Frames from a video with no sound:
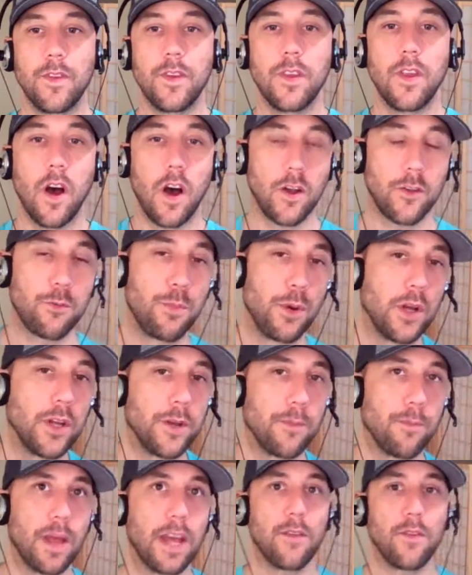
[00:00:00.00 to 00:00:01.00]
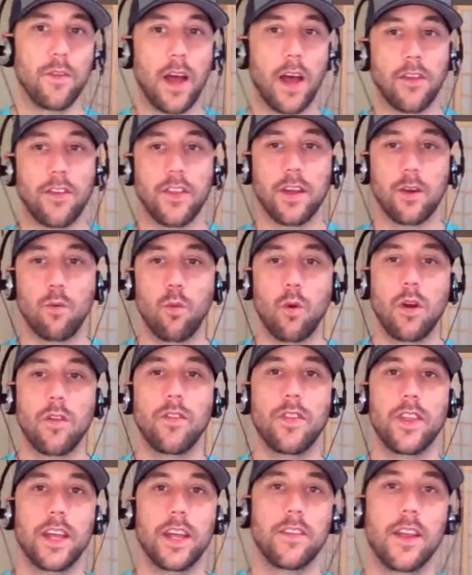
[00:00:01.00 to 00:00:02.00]
No, it's brilliant. And I think
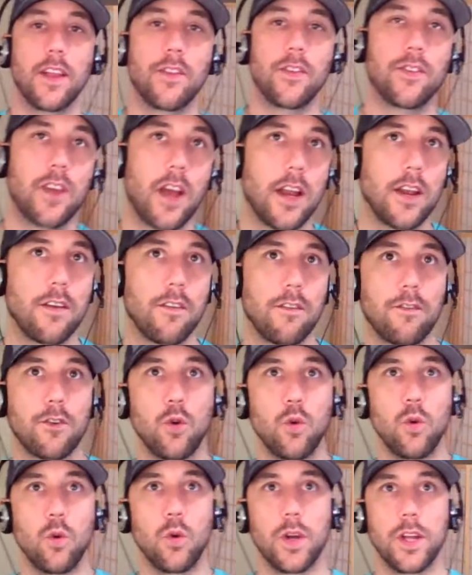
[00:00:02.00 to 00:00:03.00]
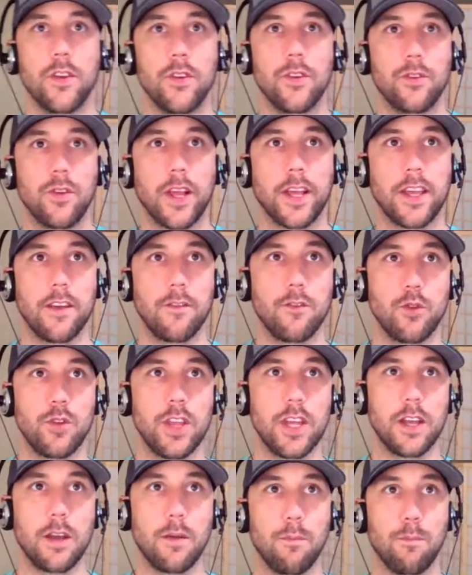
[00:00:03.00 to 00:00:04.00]
one thing that's kind of cool is like if you
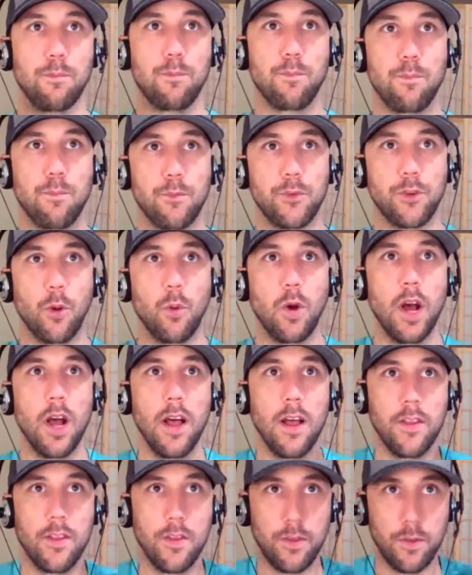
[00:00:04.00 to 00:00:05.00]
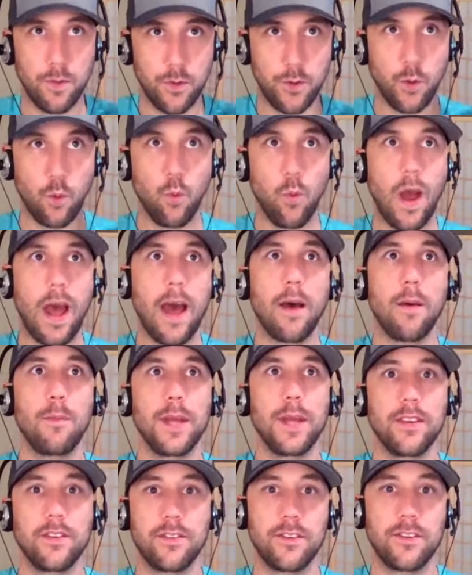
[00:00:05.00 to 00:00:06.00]
think so. The
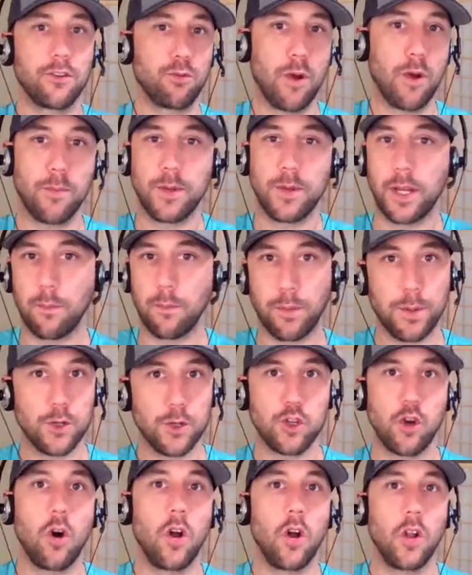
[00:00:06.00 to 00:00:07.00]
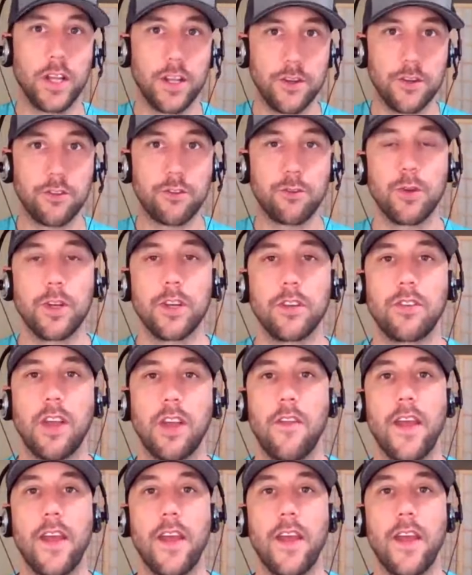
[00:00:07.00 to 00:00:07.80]
web is disrupting pretty much all industries.